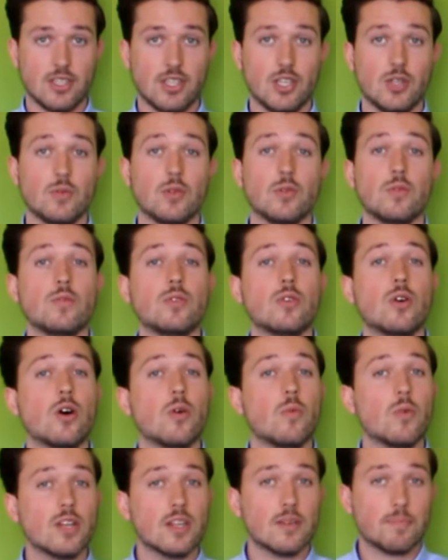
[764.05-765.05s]
You do
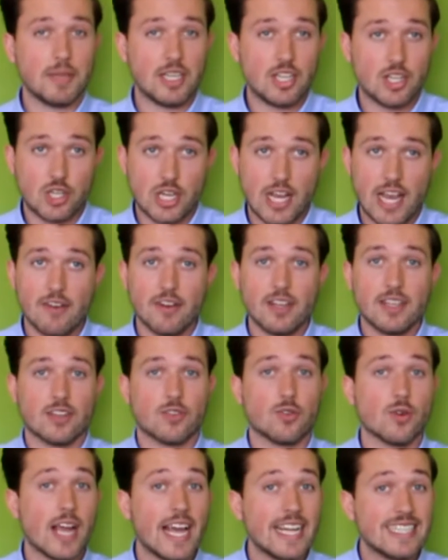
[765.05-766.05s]
not want to be
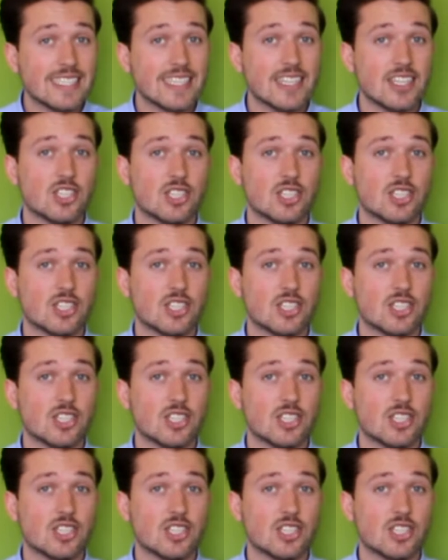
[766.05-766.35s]
creating